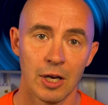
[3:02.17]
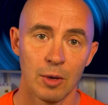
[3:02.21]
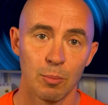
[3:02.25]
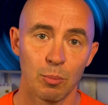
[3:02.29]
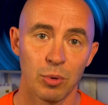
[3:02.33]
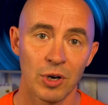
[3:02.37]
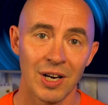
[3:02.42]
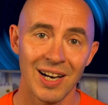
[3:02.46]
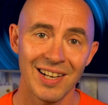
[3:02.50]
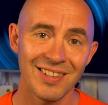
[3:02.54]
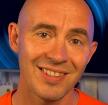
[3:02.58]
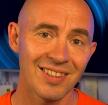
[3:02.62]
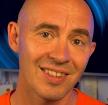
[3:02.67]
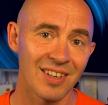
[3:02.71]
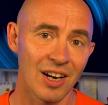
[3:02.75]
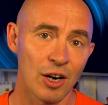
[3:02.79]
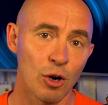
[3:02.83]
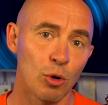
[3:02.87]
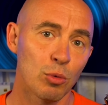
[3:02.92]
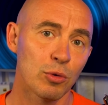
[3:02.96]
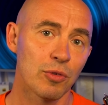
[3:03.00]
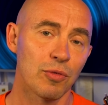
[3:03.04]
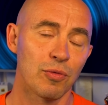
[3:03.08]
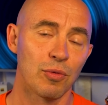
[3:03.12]
priced
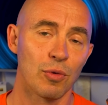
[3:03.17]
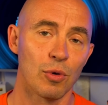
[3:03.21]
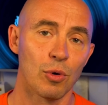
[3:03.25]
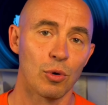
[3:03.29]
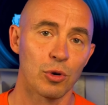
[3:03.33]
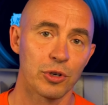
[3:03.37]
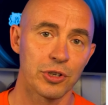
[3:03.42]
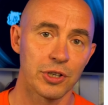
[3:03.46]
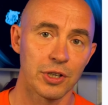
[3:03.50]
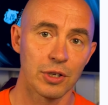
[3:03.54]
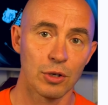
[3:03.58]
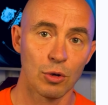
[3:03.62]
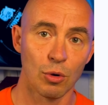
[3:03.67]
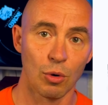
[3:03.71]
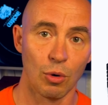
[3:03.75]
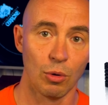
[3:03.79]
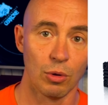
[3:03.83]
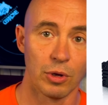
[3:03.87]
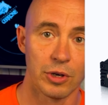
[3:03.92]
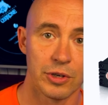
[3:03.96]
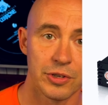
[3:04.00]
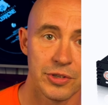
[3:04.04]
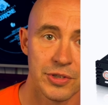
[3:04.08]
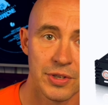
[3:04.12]
around
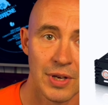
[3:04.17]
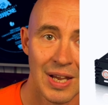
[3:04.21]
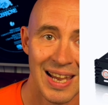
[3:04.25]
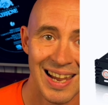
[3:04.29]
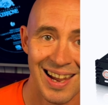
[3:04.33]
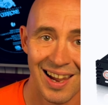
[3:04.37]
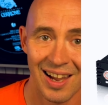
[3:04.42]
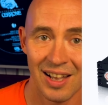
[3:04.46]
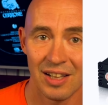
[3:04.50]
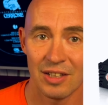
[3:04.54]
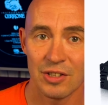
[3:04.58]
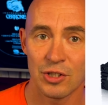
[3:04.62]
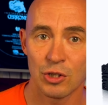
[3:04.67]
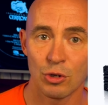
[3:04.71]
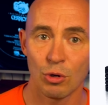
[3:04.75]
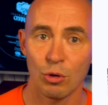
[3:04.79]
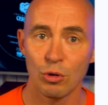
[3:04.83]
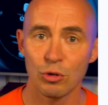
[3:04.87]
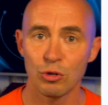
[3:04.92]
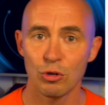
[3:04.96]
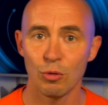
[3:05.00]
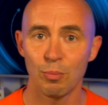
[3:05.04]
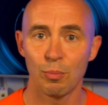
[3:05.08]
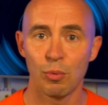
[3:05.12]
$40,
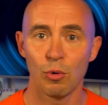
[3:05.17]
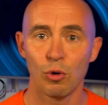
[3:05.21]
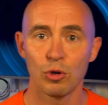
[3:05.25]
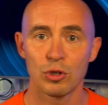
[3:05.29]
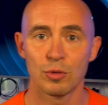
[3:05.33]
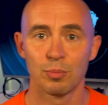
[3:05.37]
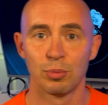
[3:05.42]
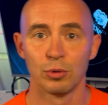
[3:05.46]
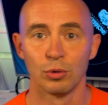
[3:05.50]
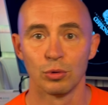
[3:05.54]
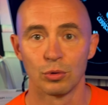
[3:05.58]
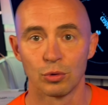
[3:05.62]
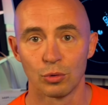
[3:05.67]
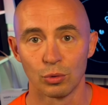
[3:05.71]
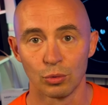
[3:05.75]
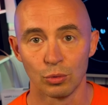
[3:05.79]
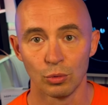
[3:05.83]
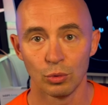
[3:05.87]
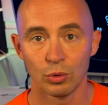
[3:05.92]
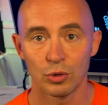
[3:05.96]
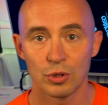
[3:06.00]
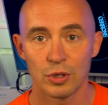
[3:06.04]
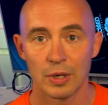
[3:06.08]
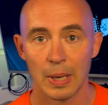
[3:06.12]
also supports
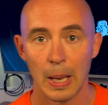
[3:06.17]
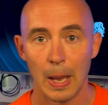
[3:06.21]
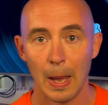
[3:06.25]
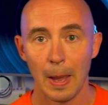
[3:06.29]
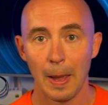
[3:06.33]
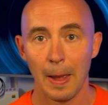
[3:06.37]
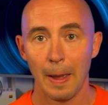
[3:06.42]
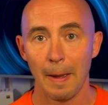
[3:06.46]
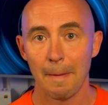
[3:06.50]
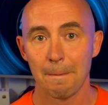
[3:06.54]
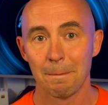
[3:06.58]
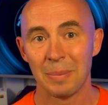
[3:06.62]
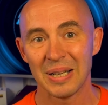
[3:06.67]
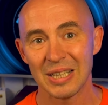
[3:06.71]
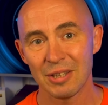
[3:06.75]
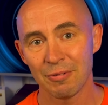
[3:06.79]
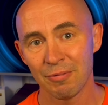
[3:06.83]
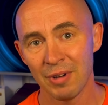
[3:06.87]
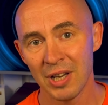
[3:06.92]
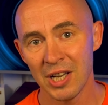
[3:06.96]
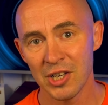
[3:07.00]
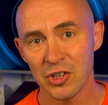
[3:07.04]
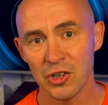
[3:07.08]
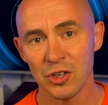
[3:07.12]
Bluetooth, but
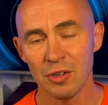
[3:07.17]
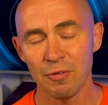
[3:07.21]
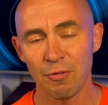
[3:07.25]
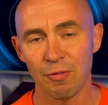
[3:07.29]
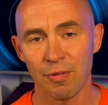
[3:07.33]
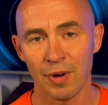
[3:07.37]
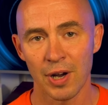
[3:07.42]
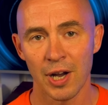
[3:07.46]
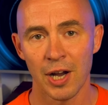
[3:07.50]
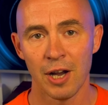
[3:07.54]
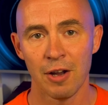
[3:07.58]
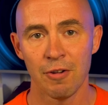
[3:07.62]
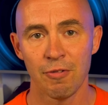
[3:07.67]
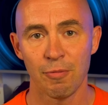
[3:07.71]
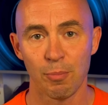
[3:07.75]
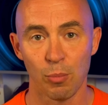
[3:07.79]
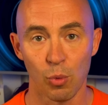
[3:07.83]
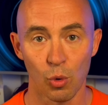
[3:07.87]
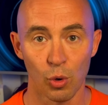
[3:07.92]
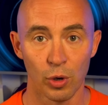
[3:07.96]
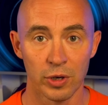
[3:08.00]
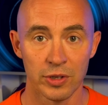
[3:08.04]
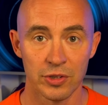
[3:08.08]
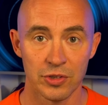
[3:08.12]
version
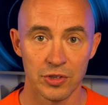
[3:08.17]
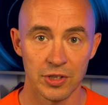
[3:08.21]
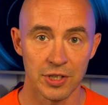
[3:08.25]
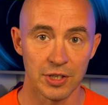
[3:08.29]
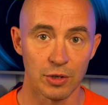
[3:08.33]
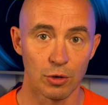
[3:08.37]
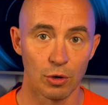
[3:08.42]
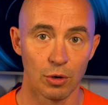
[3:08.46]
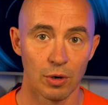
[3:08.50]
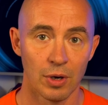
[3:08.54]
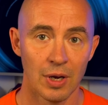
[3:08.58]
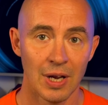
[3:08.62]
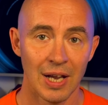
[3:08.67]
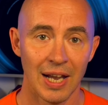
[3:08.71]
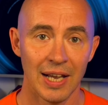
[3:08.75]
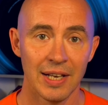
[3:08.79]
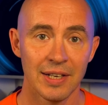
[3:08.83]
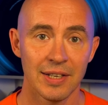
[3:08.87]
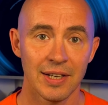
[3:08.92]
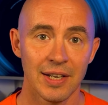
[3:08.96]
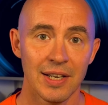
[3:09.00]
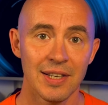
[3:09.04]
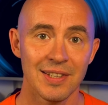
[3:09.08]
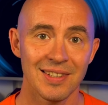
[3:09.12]
5.0
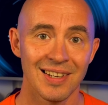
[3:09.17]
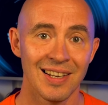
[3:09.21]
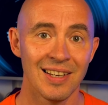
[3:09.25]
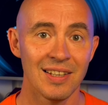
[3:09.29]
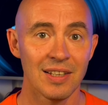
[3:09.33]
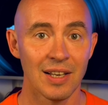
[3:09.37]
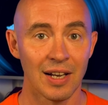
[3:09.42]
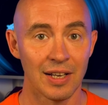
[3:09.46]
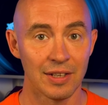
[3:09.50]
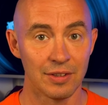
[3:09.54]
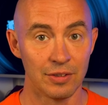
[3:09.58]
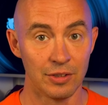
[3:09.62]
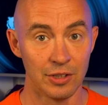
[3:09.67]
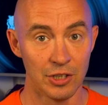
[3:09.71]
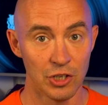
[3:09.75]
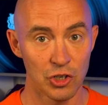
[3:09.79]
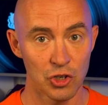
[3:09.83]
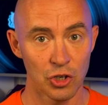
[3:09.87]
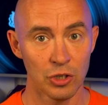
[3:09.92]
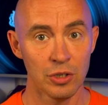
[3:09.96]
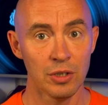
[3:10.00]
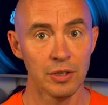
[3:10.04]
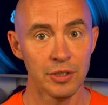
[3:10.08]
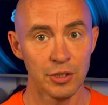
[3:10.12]
and has an
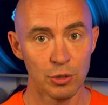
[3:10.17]
additional